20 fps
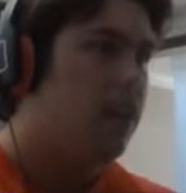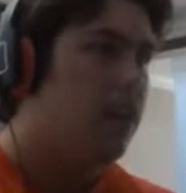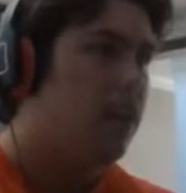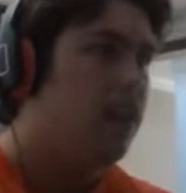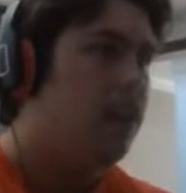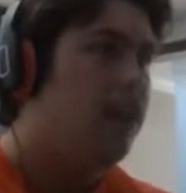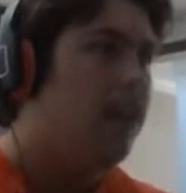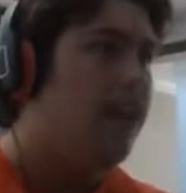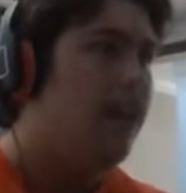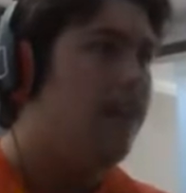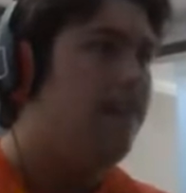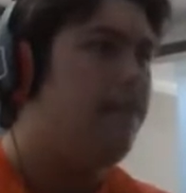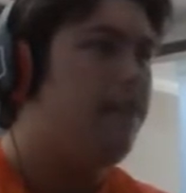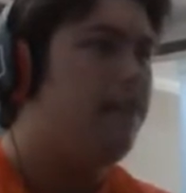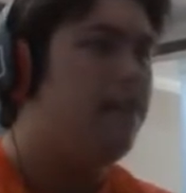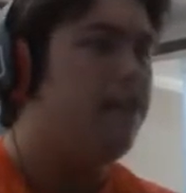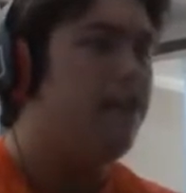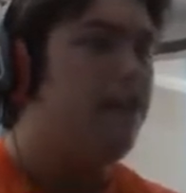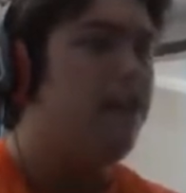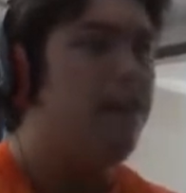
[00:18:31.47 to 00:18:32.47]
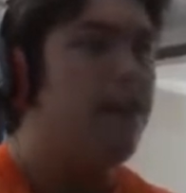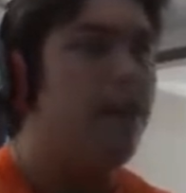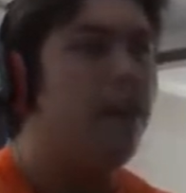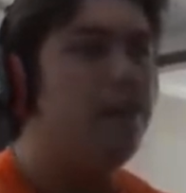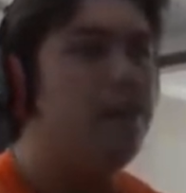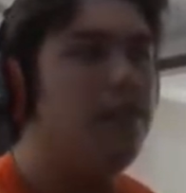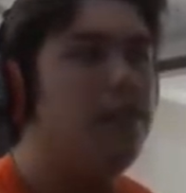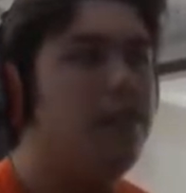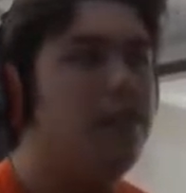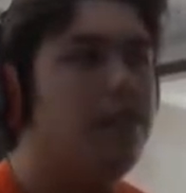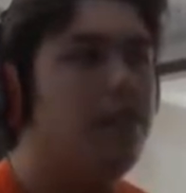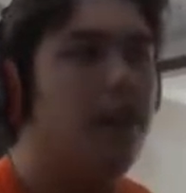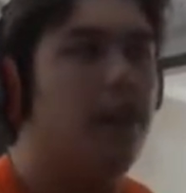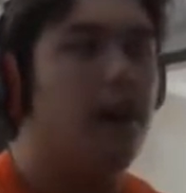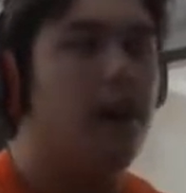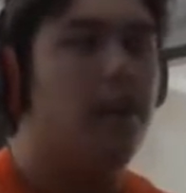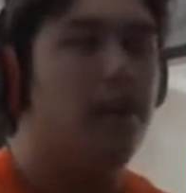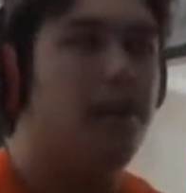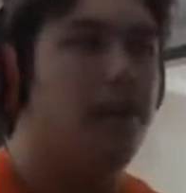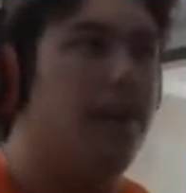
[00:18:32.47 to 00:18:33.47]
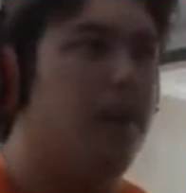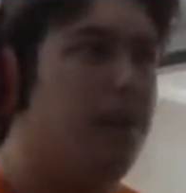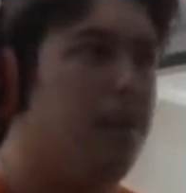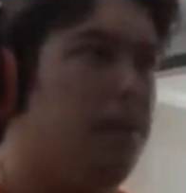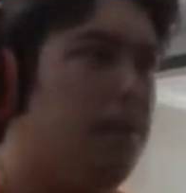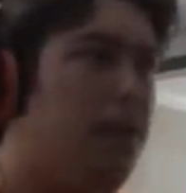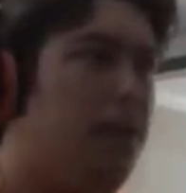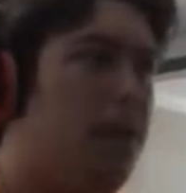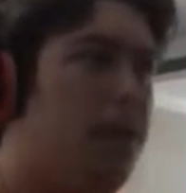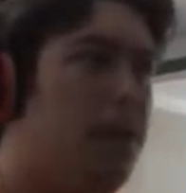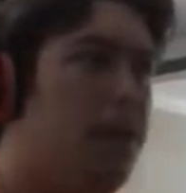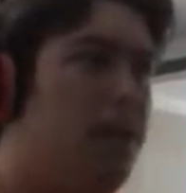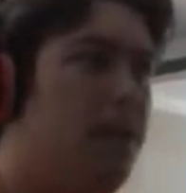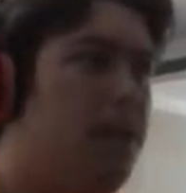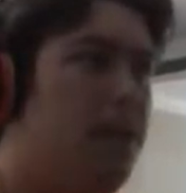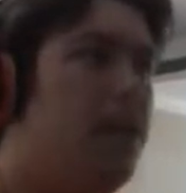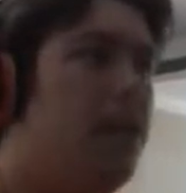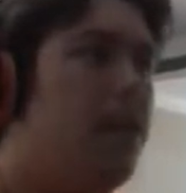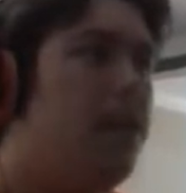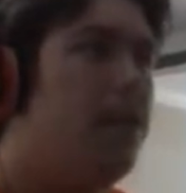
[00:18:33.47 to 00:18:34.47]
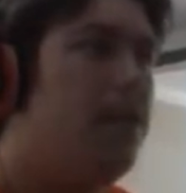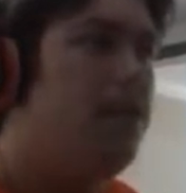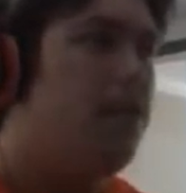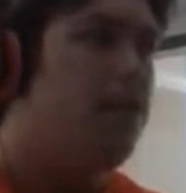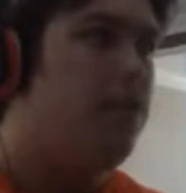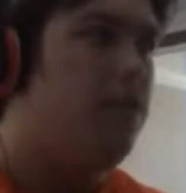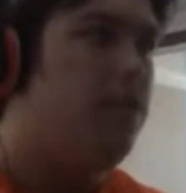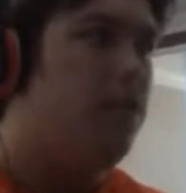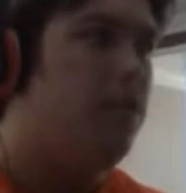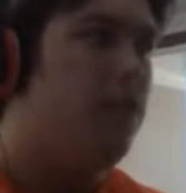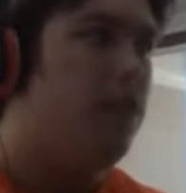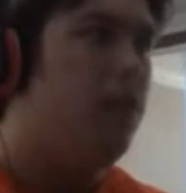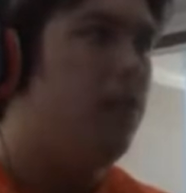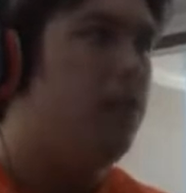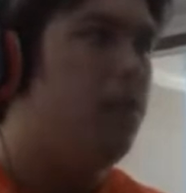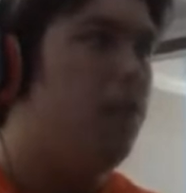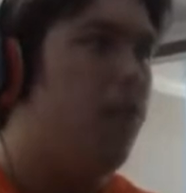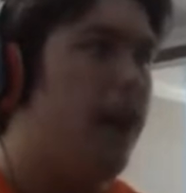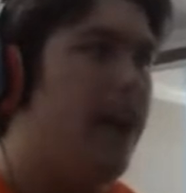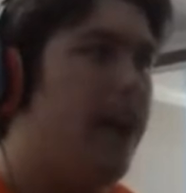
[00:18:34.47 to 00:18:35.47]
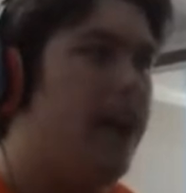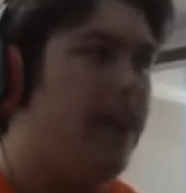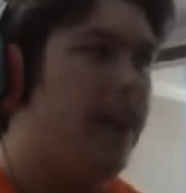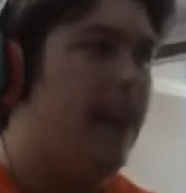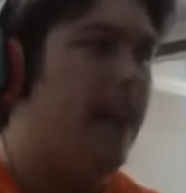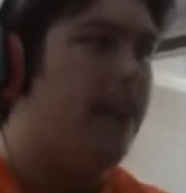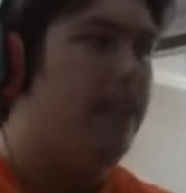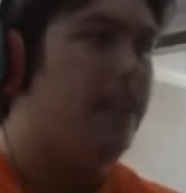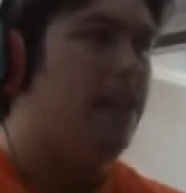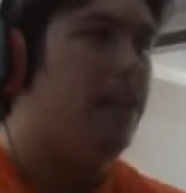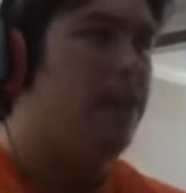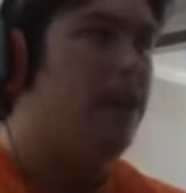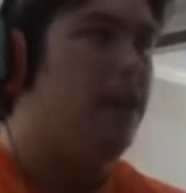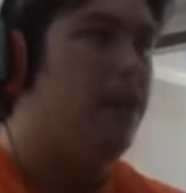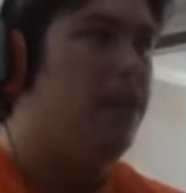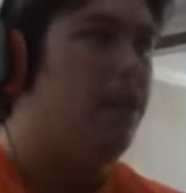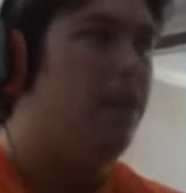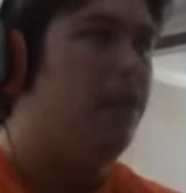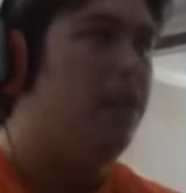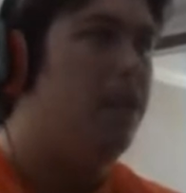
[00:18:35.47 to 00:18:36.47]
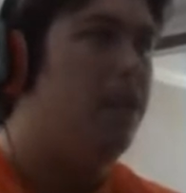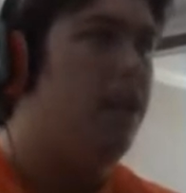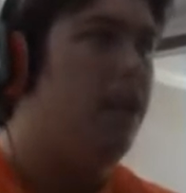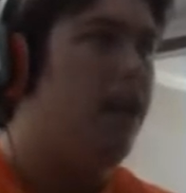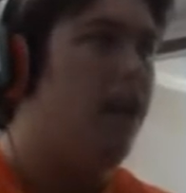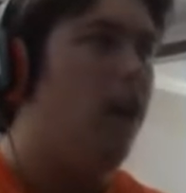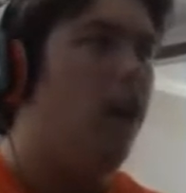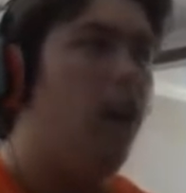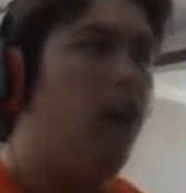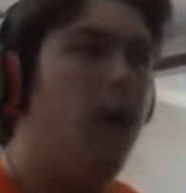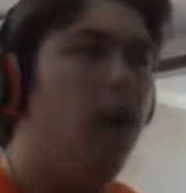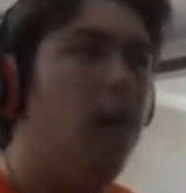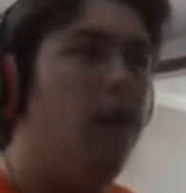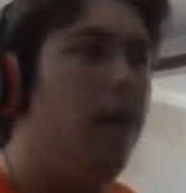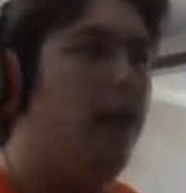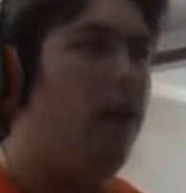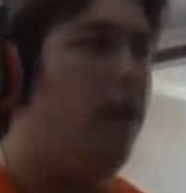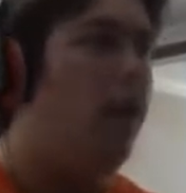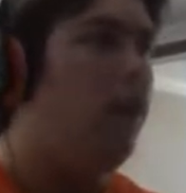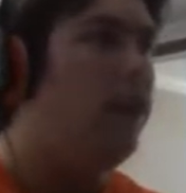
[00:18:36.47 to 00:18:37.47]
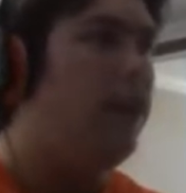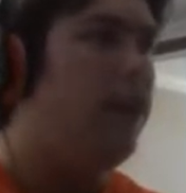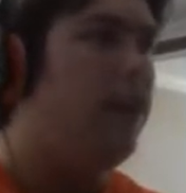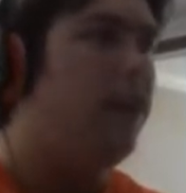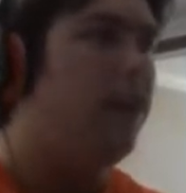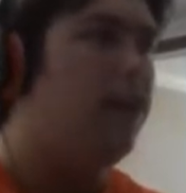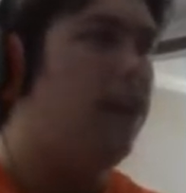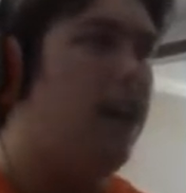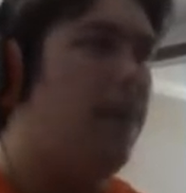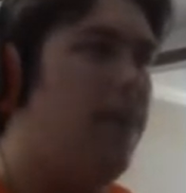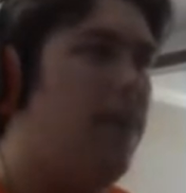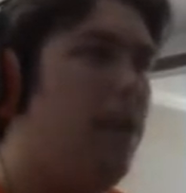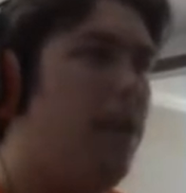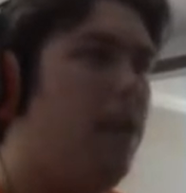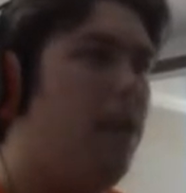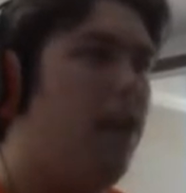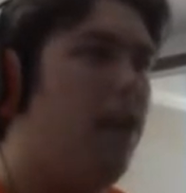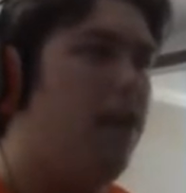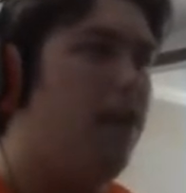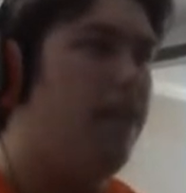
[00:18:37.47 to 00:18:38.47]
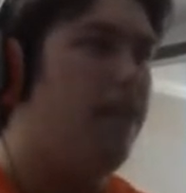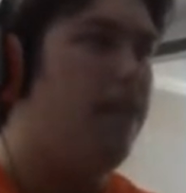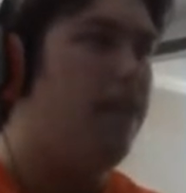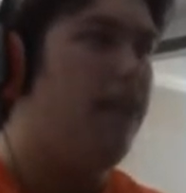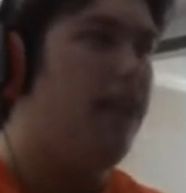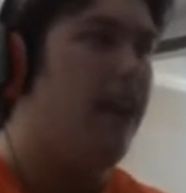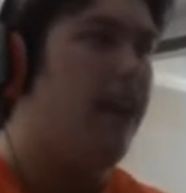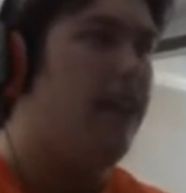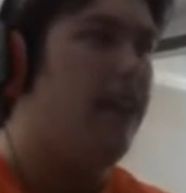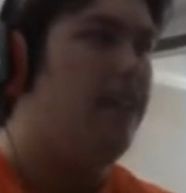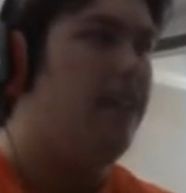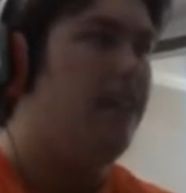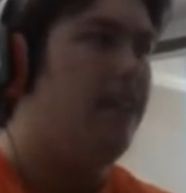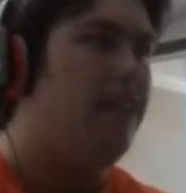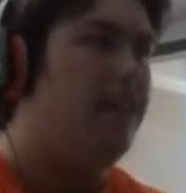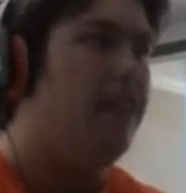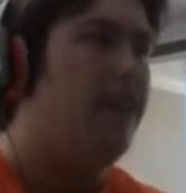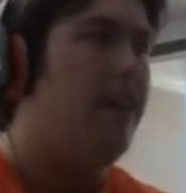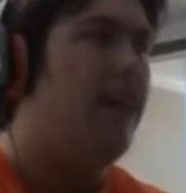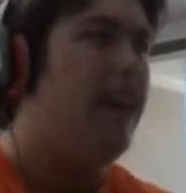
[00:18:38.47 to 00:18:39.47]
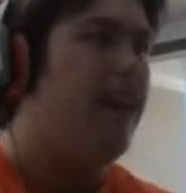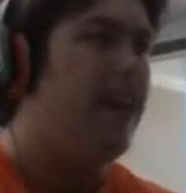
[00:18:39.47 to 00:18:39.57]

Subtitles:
Yeah, if you also use your harp crossbow just to go right next to people, all the arrows hit them at once, and it's insane.